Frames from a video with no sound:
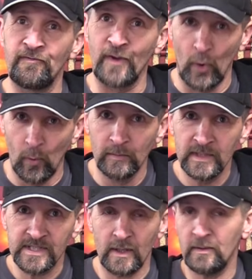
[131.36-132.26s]
fuel.
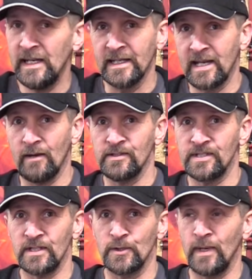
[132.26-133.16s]
So in a garage
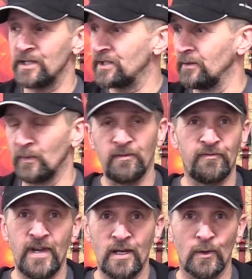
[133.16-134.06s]
situation with
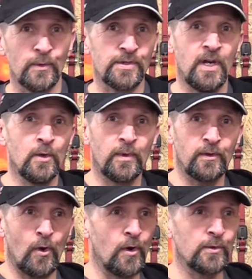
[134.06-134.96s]
vehicles,
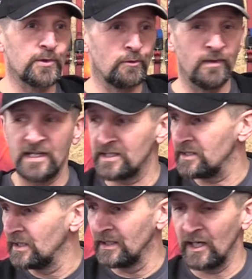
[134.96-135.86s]
with oils,
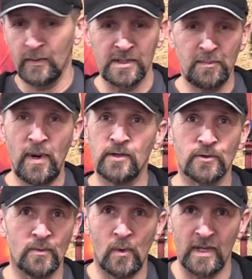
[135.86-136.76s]
grease, liquids,
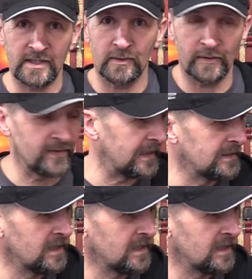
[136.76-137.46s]
petrol, all that sort of thing,